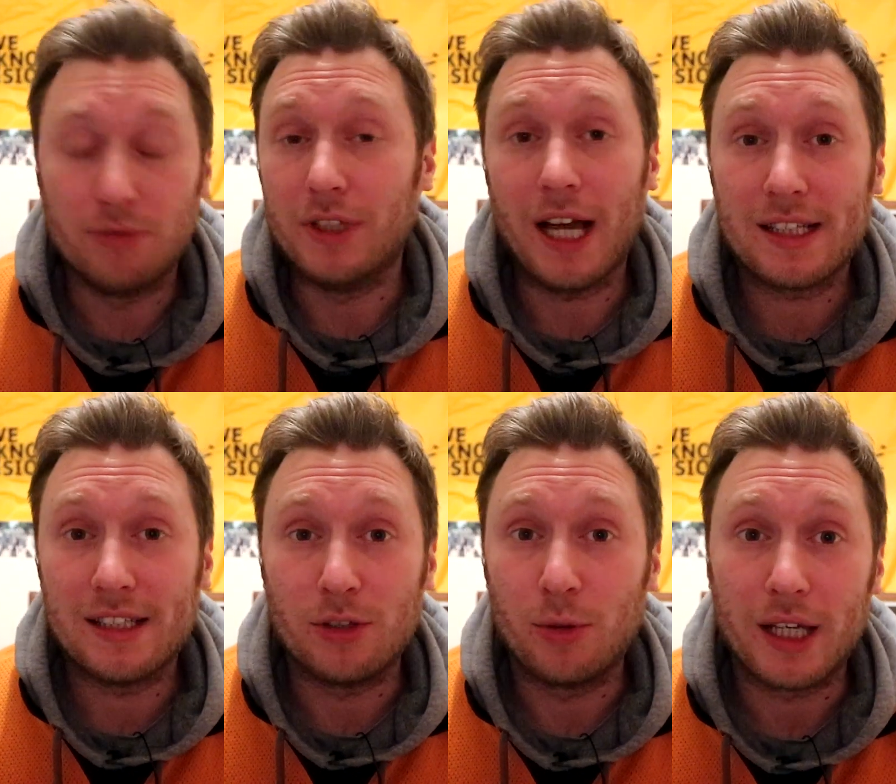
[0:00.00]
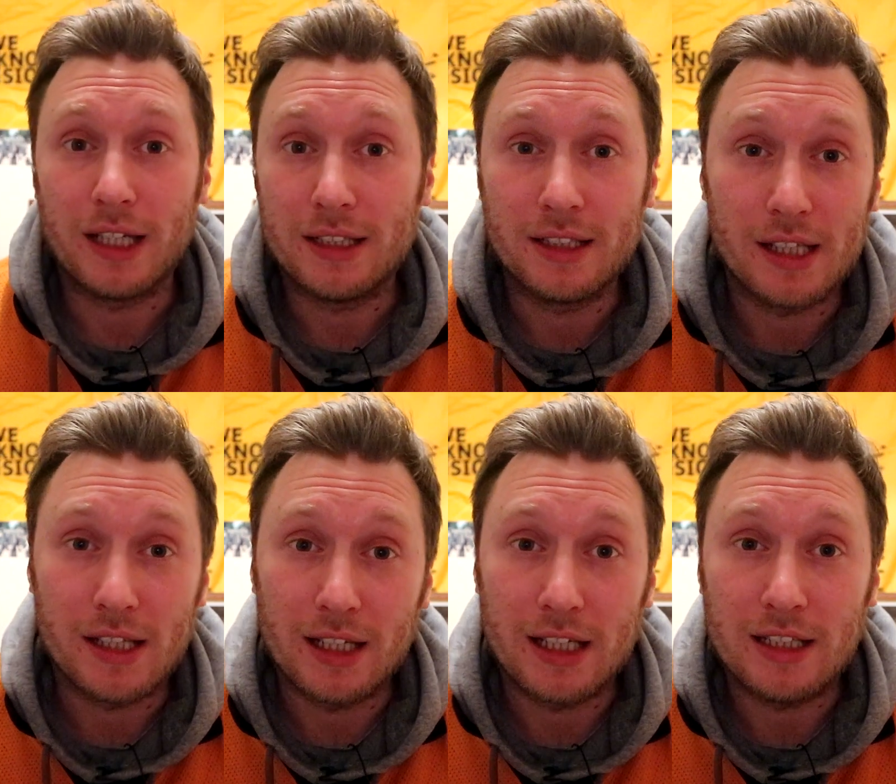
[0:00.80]
reacting quicker
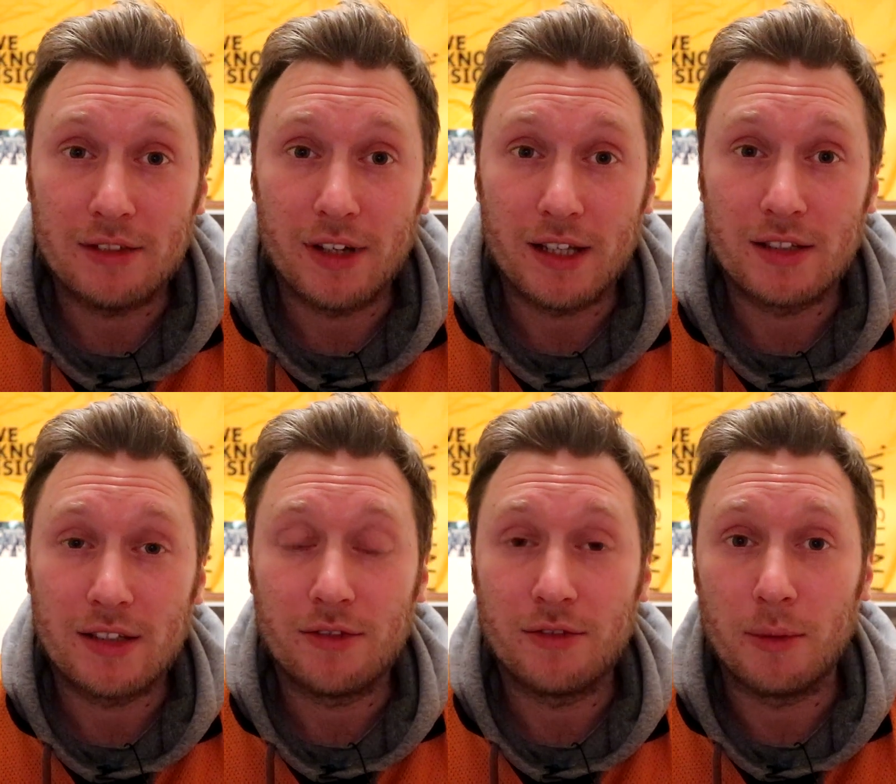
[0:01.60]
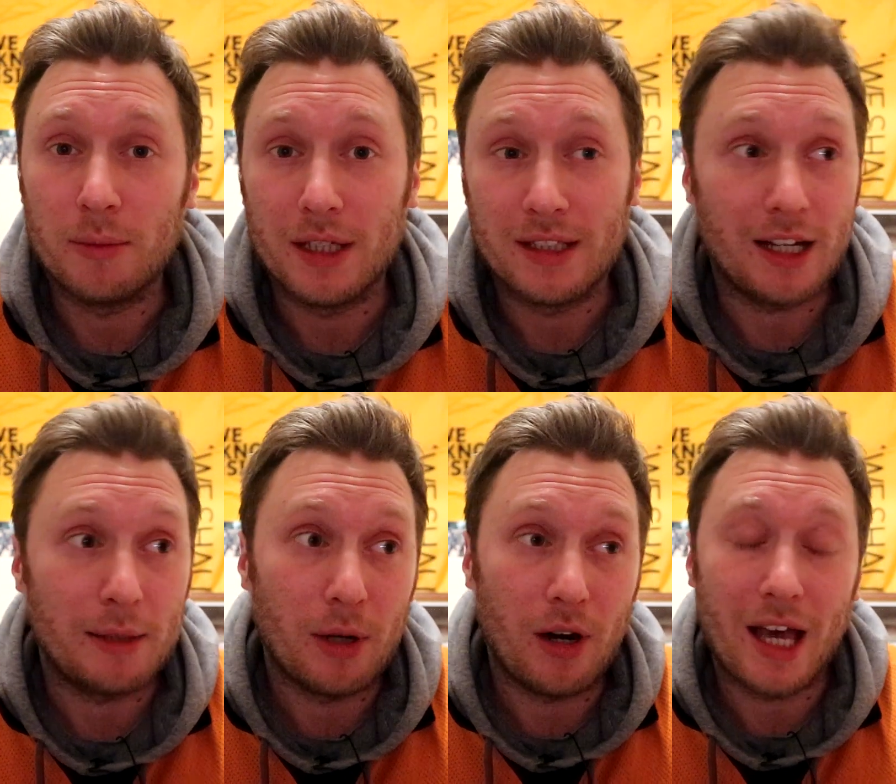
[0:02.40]
than the Leeds defence from a
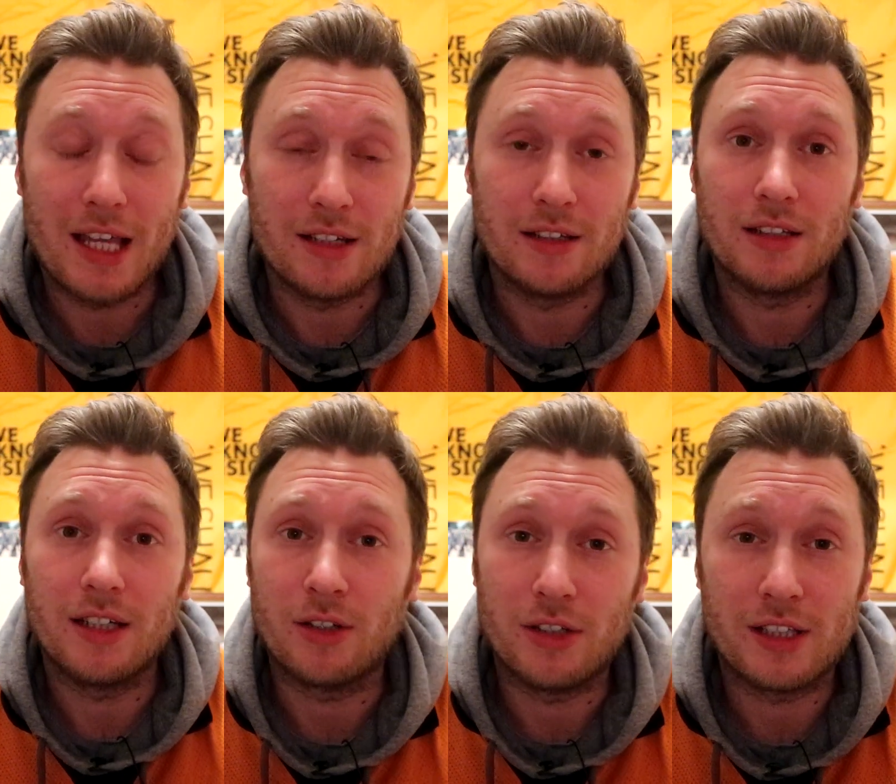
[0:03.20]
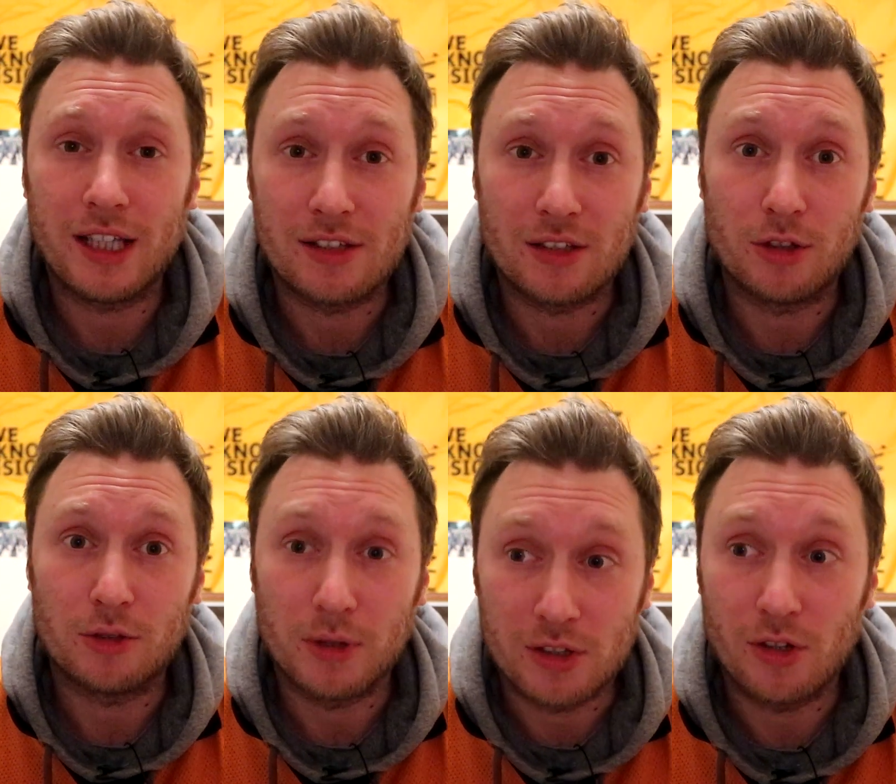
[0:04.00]
Danny Batth header against the
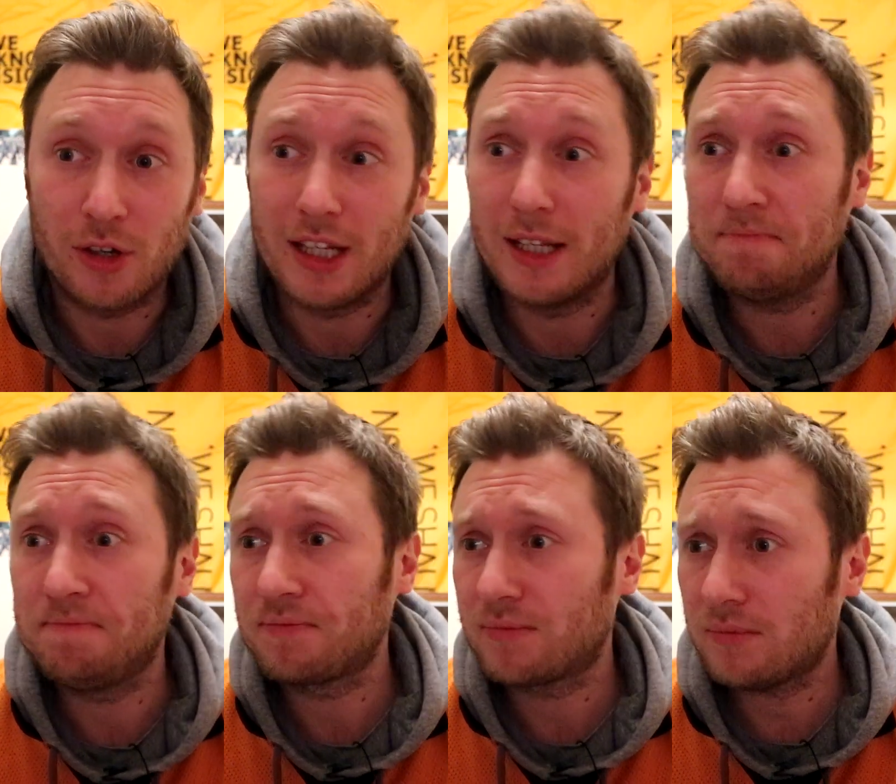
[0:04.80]
crossbar to knock it in.